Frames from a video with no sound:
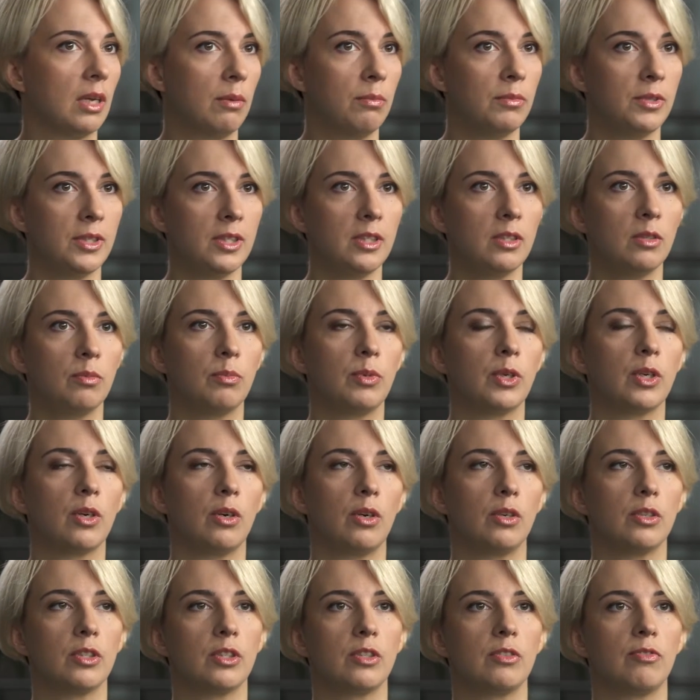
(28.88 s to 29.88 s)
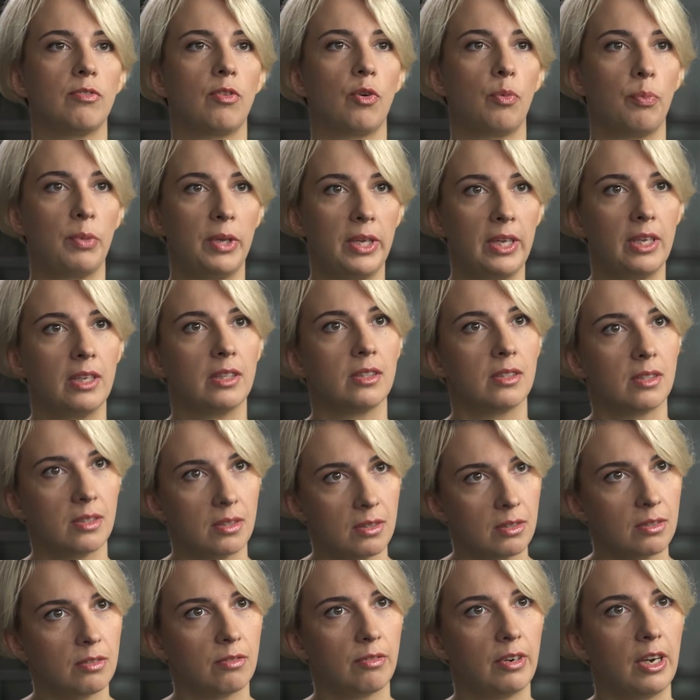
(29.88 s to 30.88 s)
something, because for me
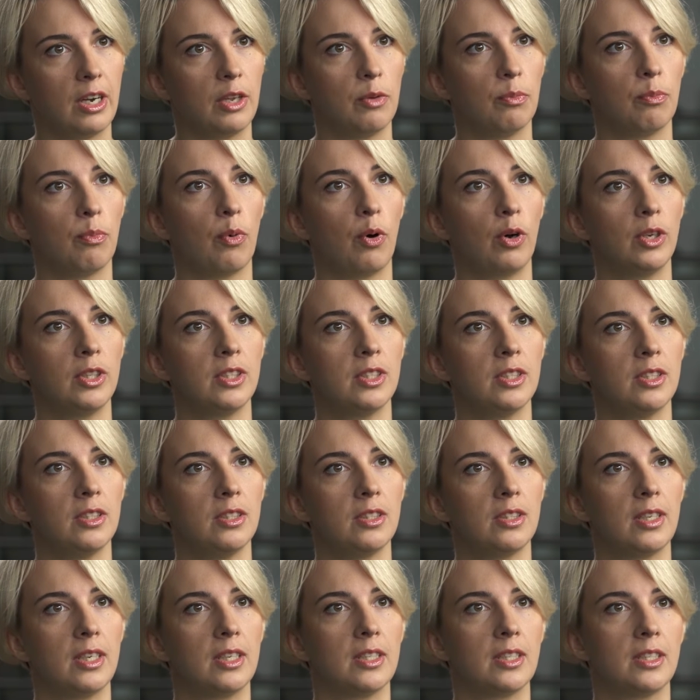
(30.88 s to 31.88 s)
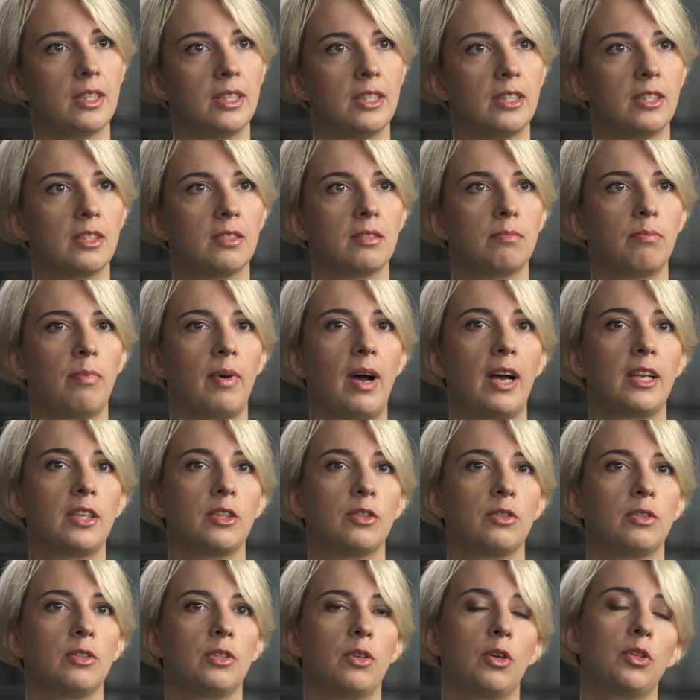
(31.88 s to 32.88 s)
it's really important, as it's
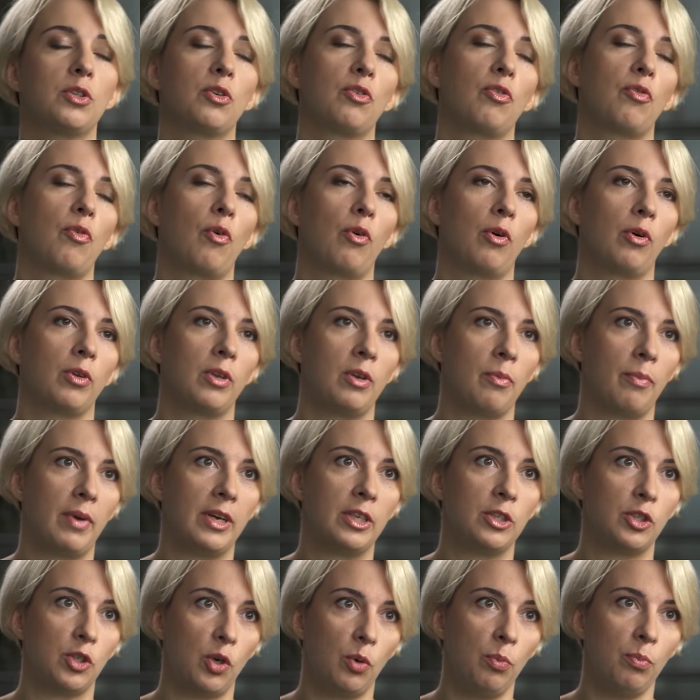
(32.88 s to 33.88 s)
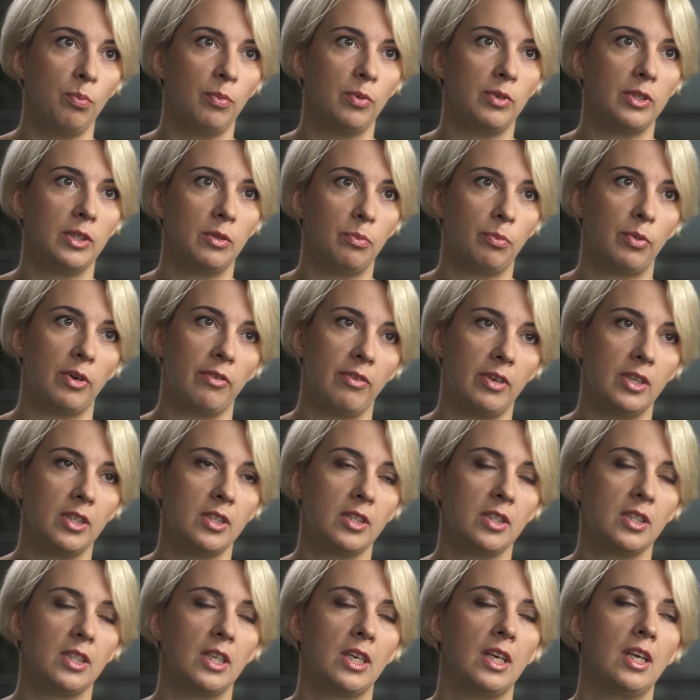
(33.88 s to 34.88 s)
part not of only my job in the
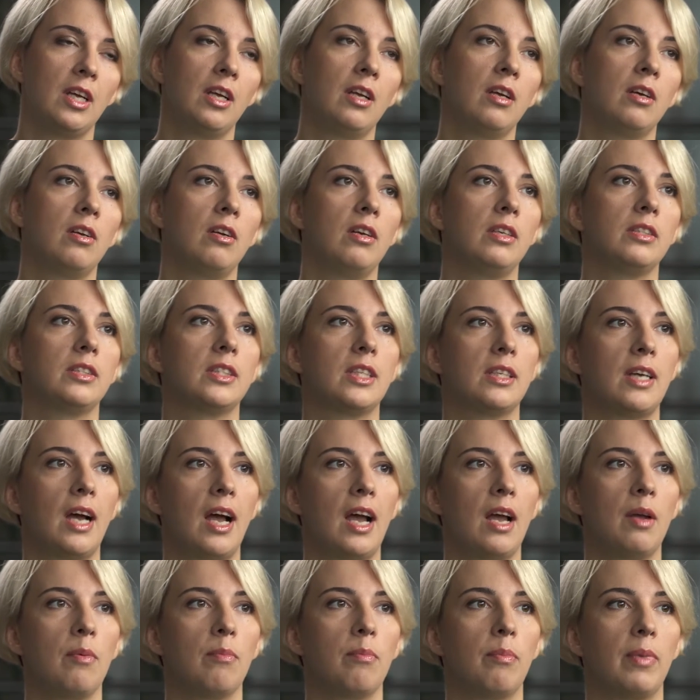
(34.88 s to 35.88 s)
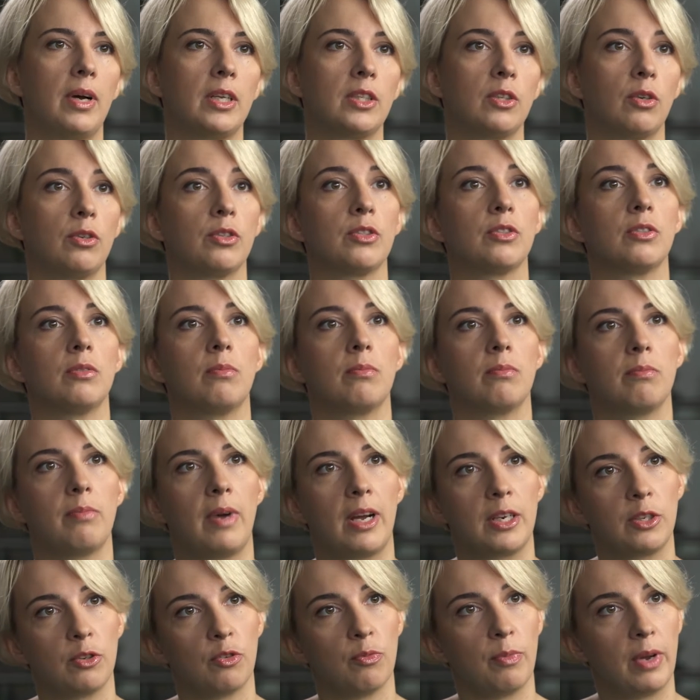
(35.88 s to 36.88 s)
previous time, but also
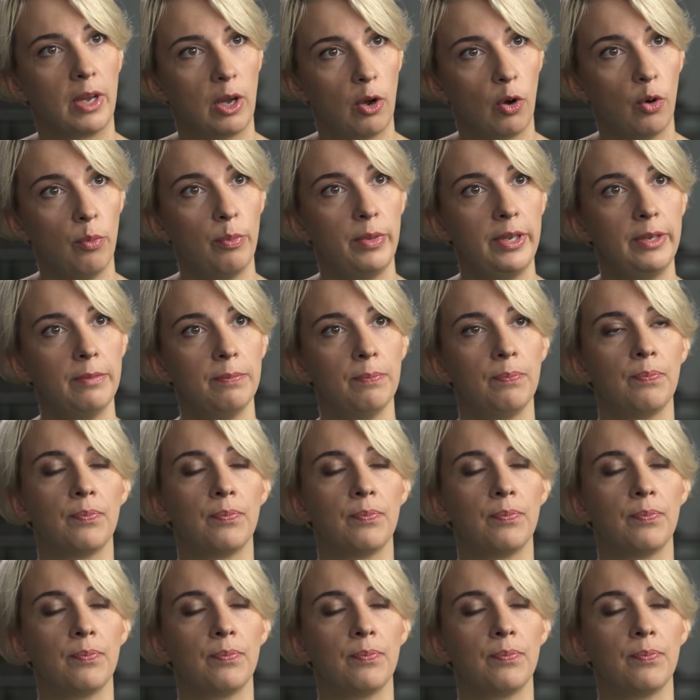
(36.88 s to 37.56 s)
part of my hobby.